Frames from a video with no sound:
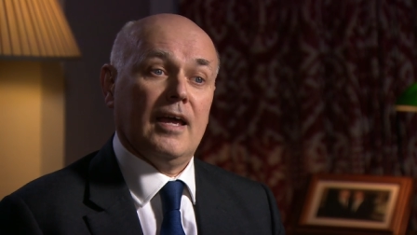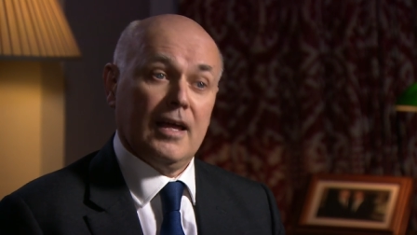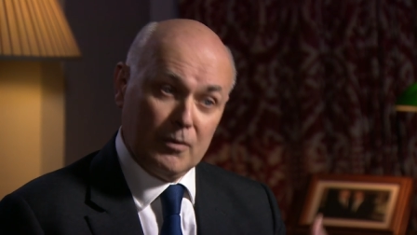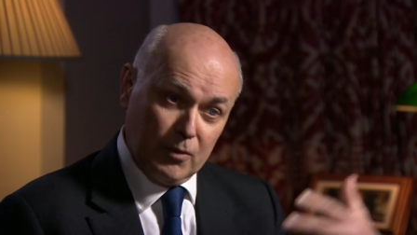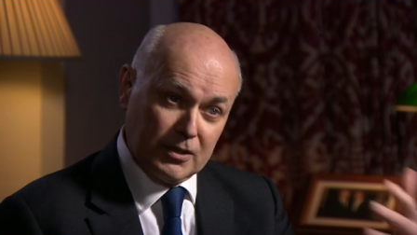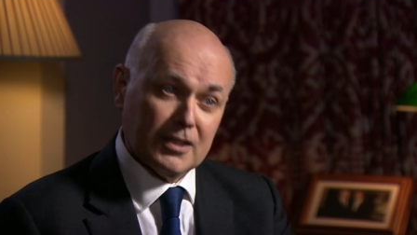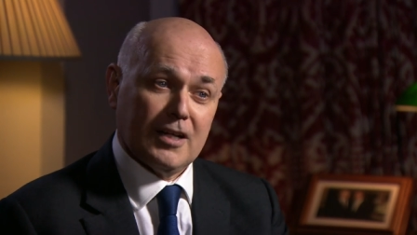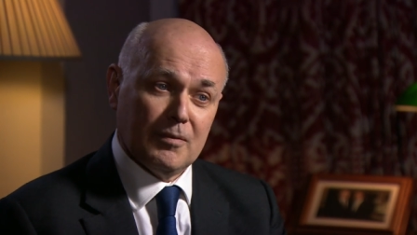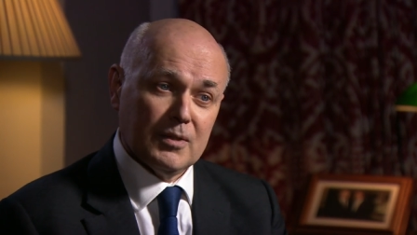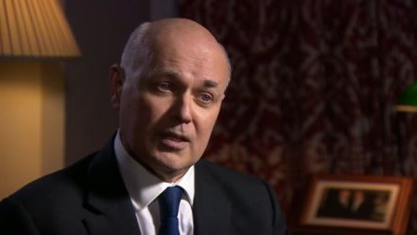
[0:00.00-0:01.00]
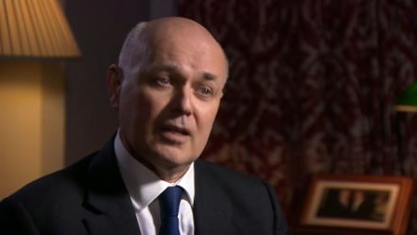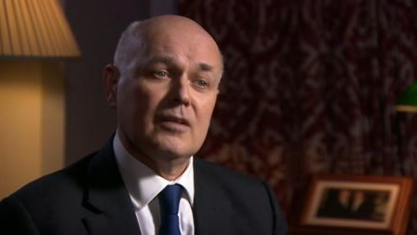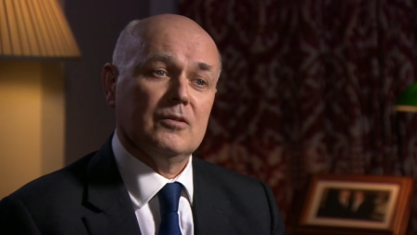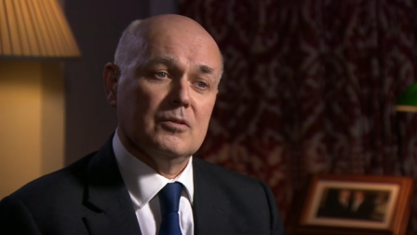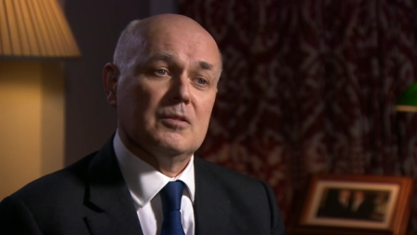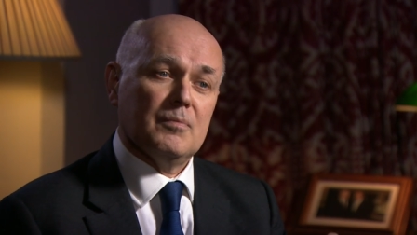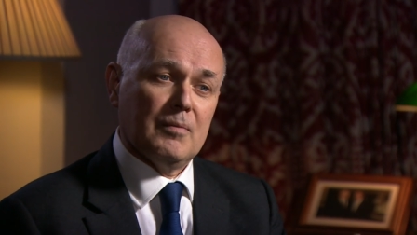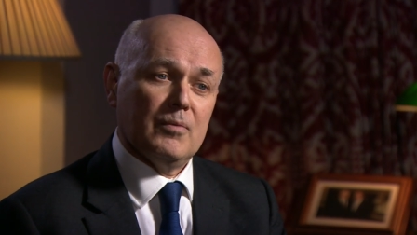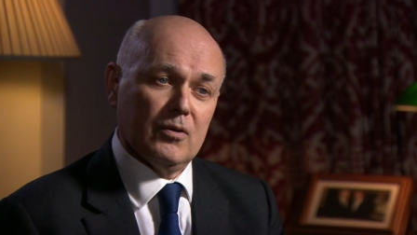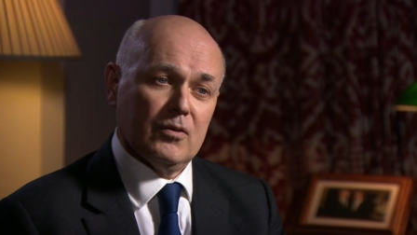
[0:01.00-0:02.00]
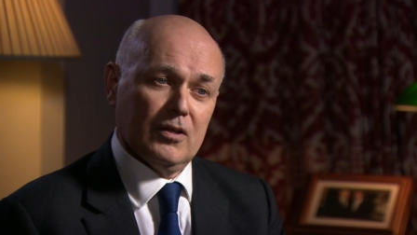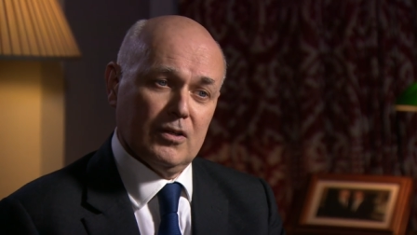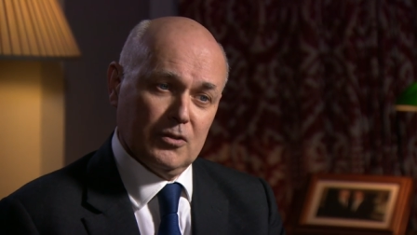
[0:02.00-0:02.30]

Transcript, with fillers: anyone can come here who is a member of the